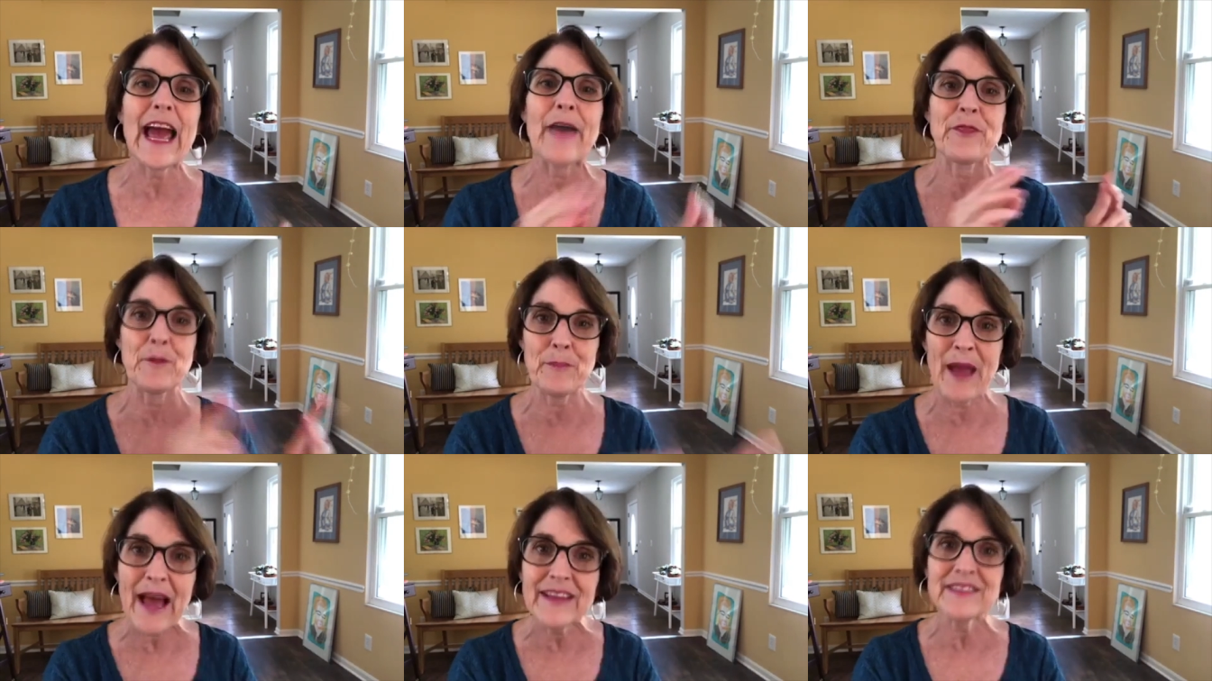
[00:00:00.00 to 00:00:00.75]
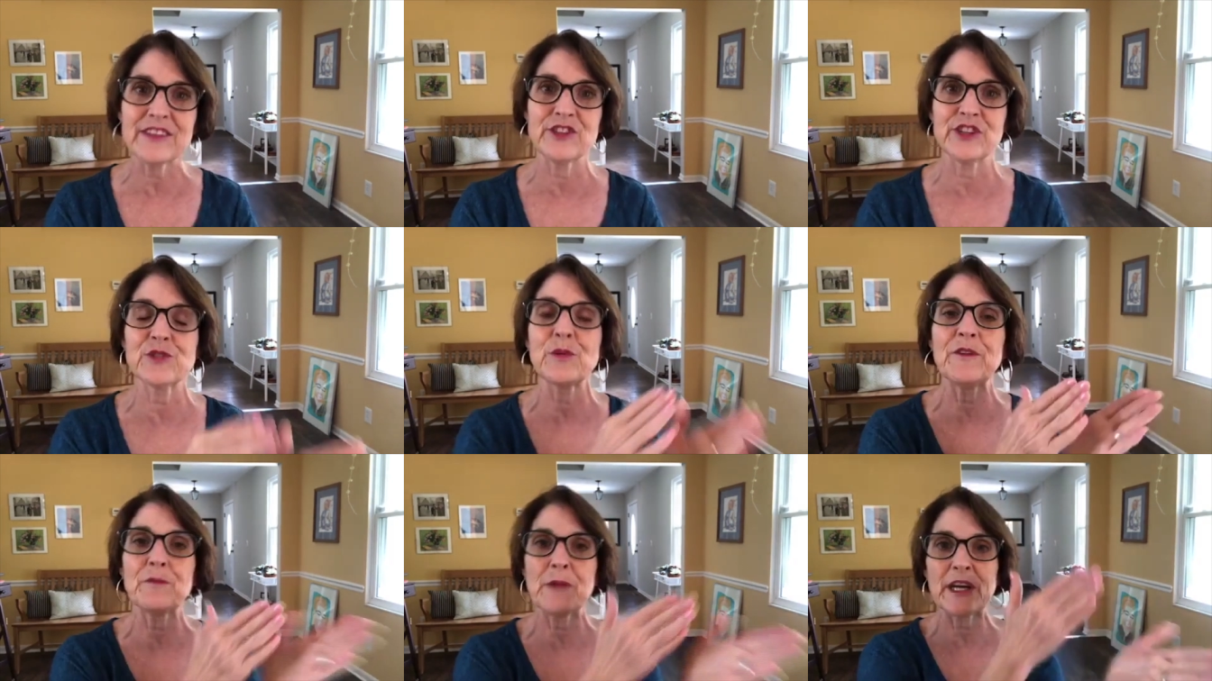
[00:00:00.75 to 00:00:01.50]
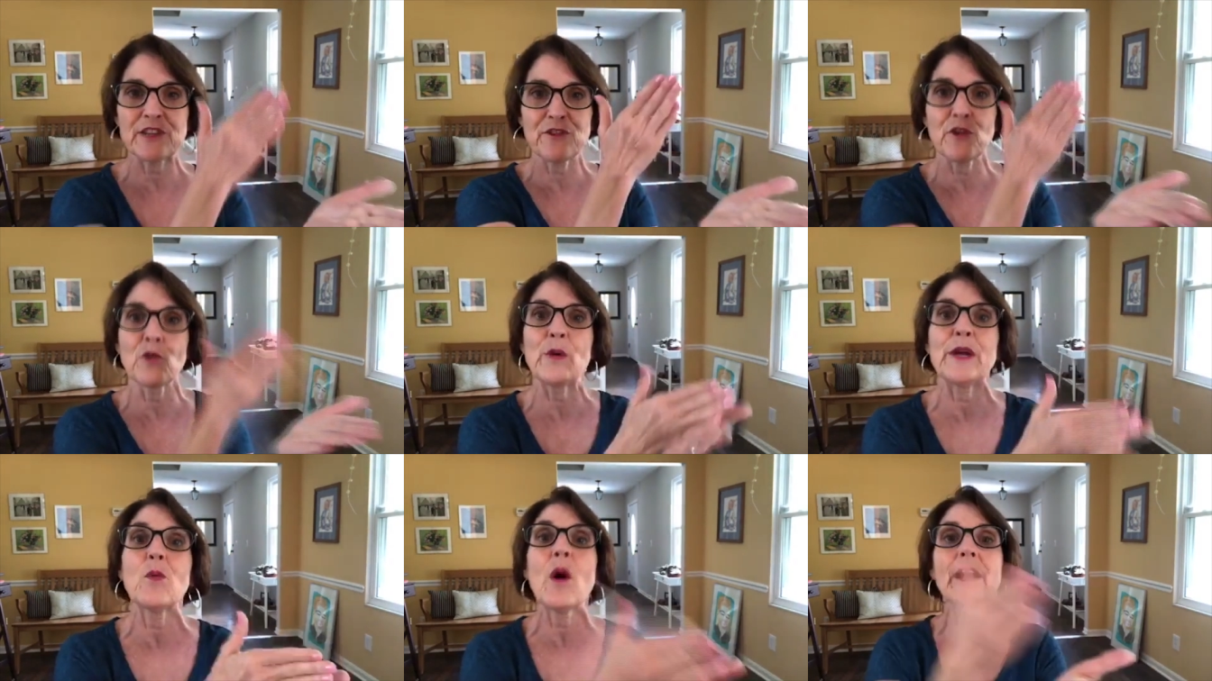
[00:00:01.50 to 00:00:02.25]
at the passages we've picked for
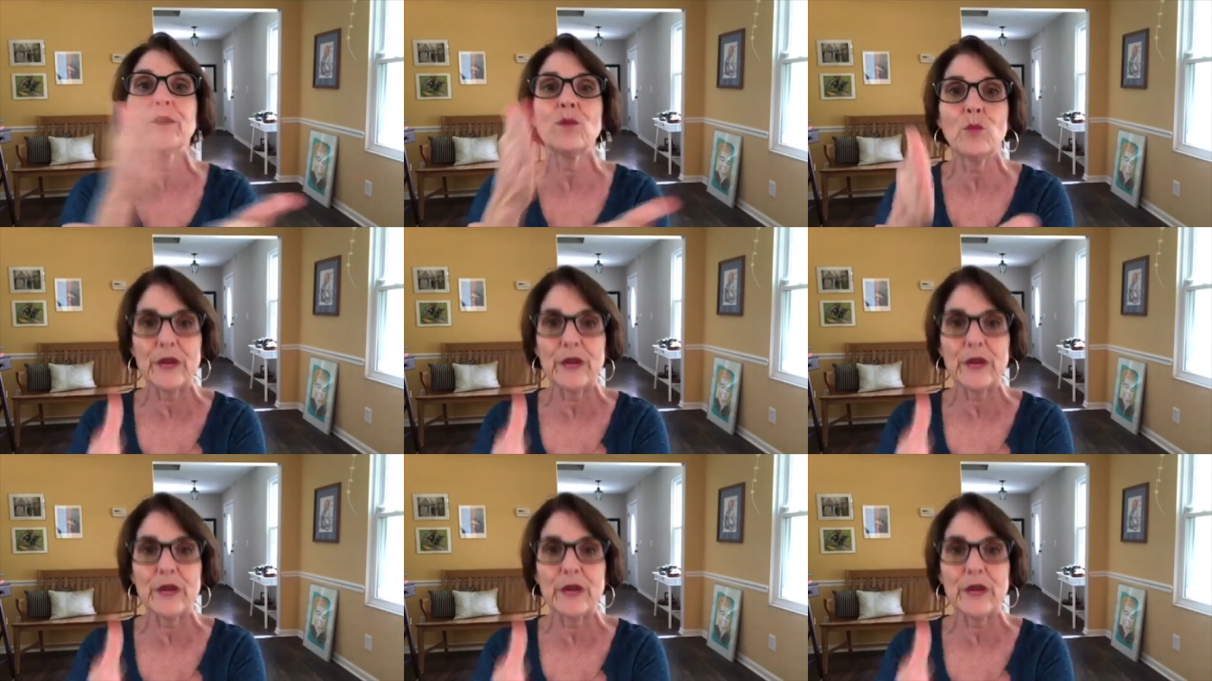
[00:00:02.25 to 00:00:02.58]
week 1,